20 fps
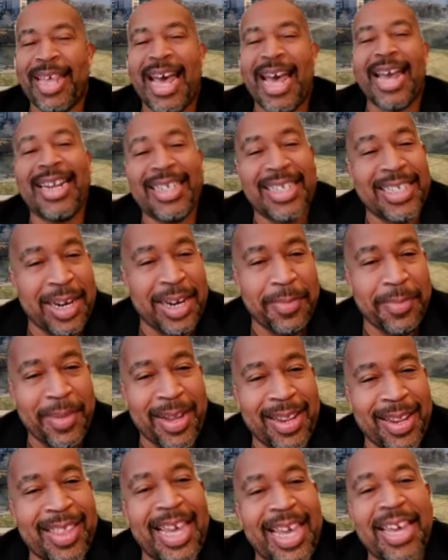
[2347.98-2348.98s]
ladies and
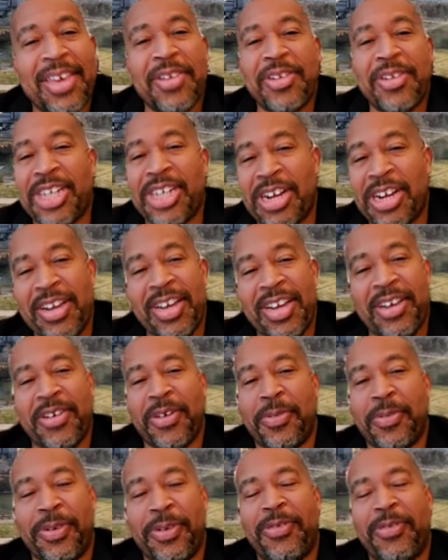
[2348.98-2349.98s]
gentlemen, thank you, Jerry
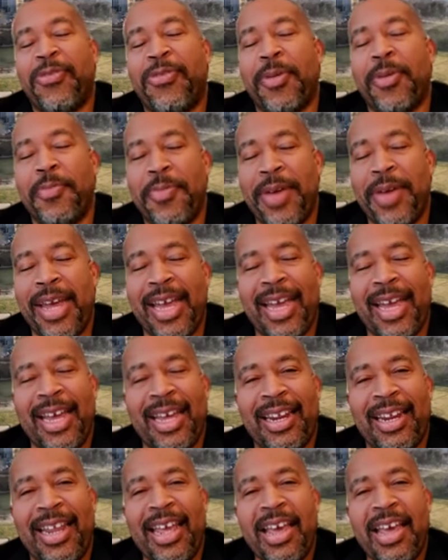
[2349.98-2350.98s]
Cooper, for
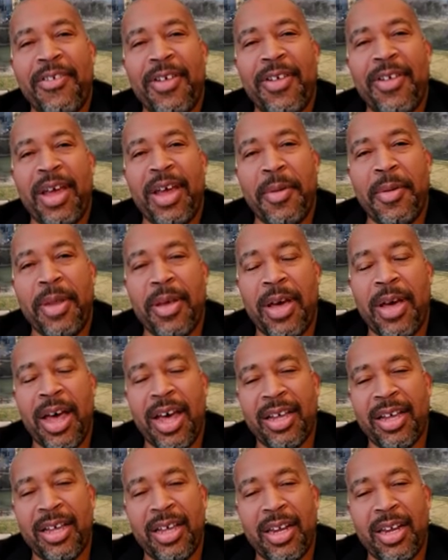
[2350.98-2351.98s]
being
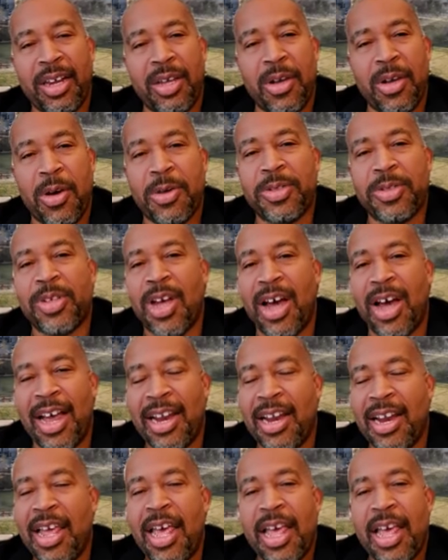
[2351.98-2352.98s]
the co-host
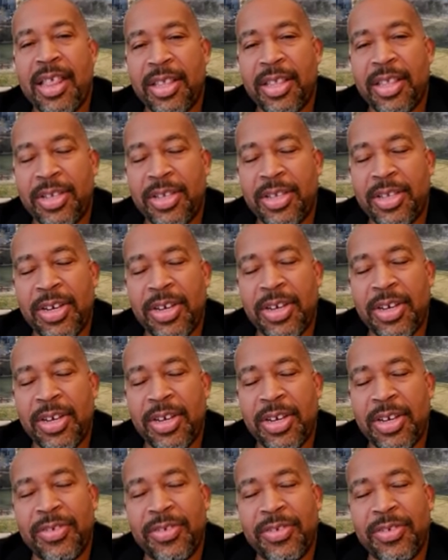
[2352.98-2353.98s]
on
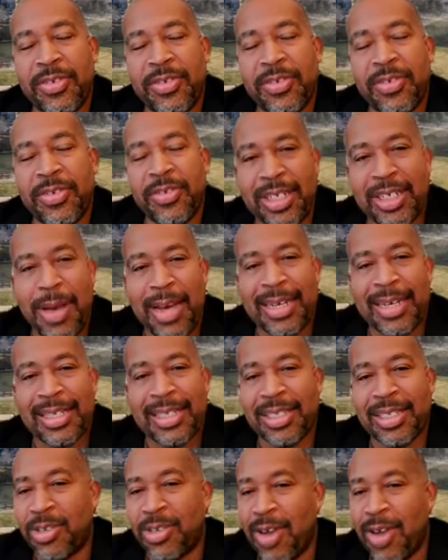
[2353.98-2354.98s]
Services Cooperative
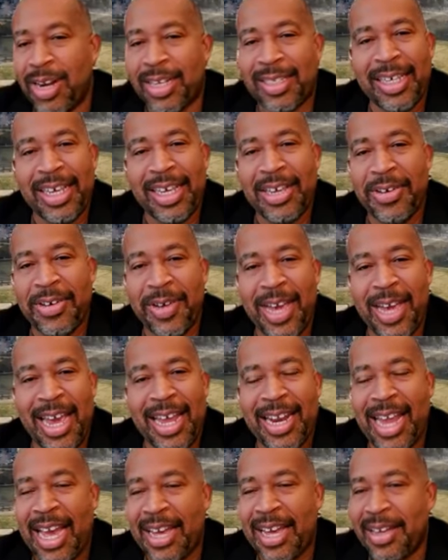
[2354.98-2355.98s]
Association podcast. It's great to see you
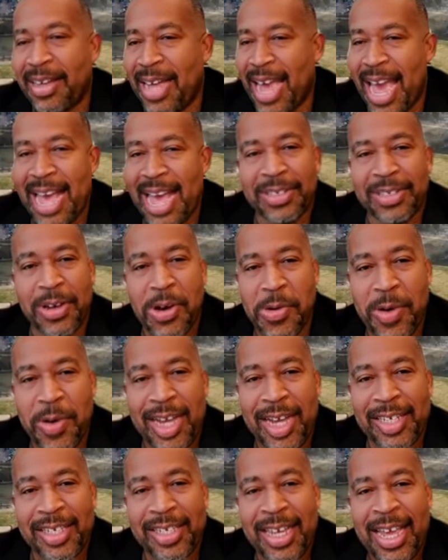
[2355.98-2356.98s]
again, like as
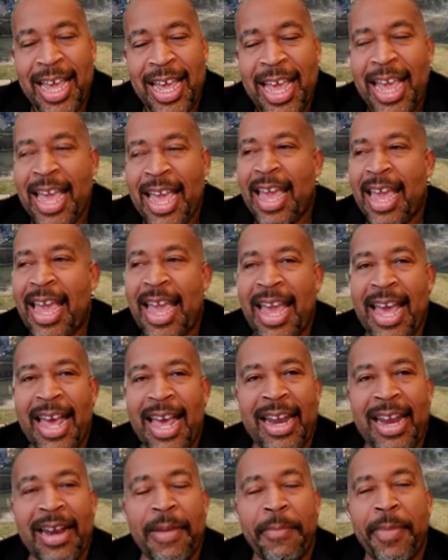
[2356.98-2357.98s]
always.
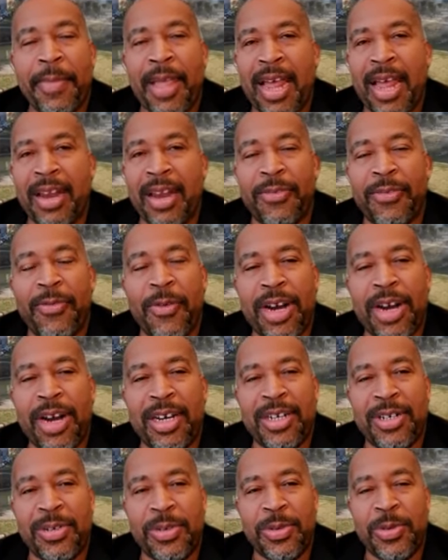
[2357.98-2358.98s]
And I look forward
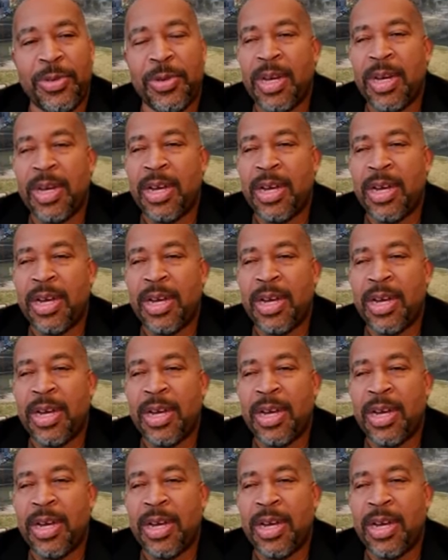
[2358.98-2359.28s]
to